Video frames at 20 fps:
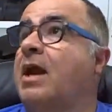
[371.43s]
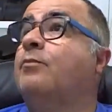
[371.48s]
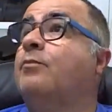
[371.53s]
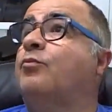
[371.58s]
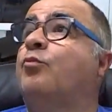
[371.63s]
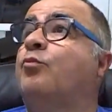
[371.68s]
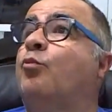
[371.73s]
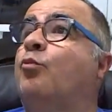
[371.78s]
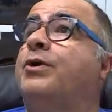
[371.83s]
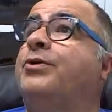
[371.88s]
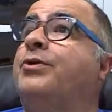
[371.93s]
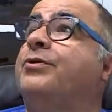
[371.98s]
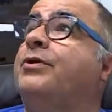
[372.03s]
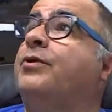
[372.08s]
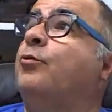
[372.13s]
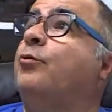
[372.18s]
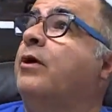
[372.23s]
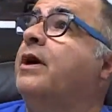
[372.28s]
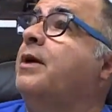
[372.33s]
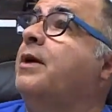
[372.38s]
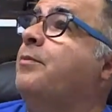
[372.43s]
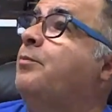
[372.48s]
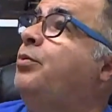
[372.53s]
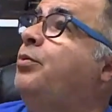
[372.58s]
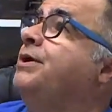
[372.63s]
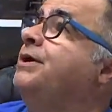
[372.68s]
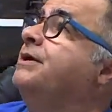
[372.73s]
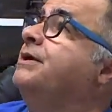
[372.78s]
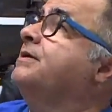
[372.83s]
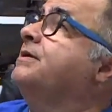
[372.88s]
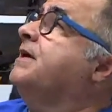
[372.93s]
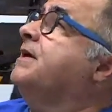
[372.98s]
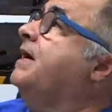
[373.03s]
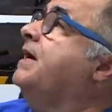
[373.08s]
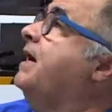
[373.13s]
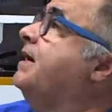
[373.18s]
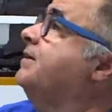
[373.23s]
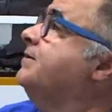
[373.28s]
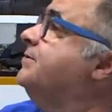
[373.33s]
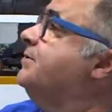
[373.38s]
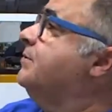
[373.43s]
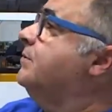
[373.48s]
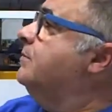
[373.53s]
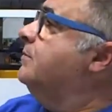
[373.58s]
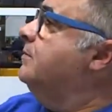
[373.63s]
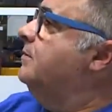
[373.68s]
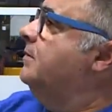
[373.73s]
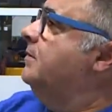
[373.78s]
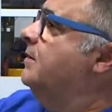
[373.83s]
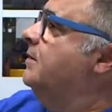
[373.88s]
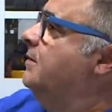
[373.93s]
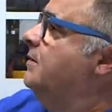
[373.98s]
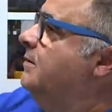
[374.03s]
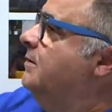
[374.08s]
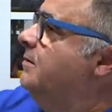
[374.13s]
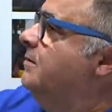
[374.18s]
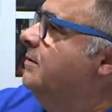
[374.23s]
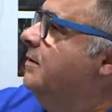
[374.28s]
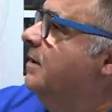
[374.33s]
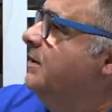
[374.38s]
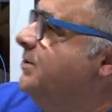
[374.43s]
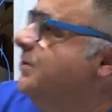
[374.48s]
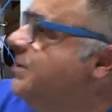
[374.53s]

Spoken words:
wondering where I put it because I had a circle. I'll just